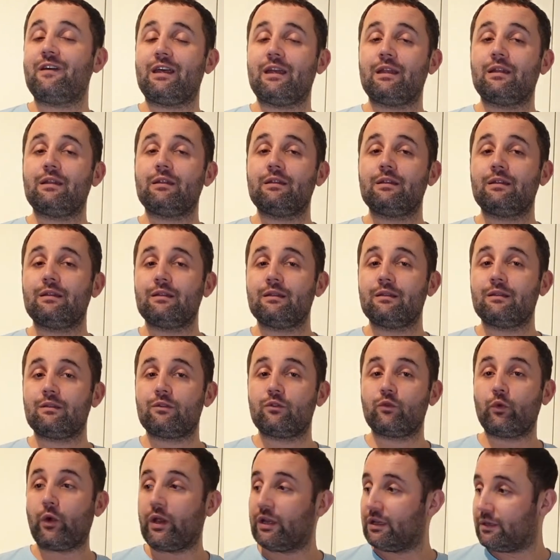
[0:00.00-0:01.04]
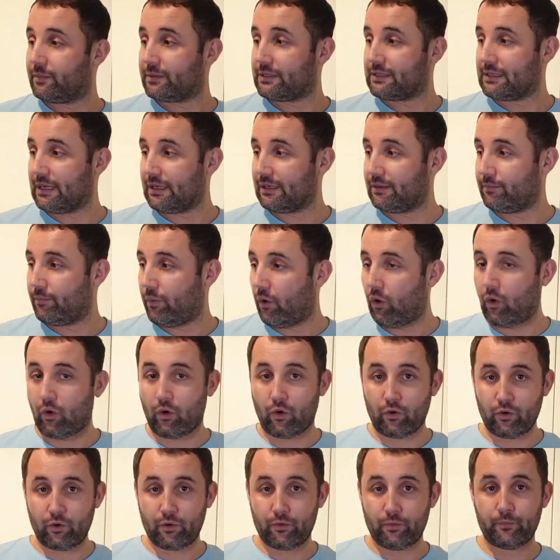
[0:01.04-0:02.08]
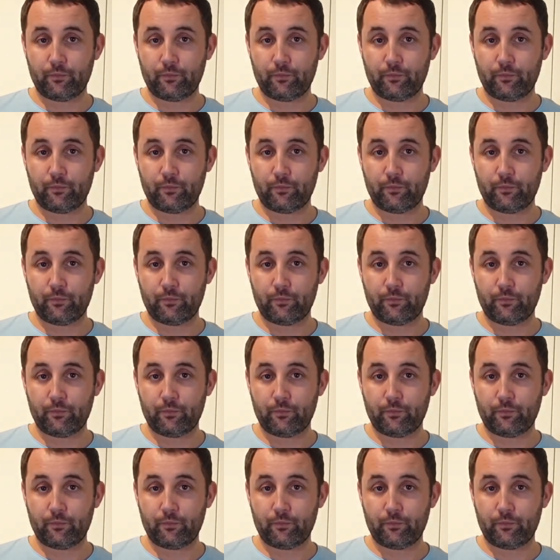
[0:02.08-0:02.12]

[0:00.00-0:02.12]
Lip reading: and 20% pork.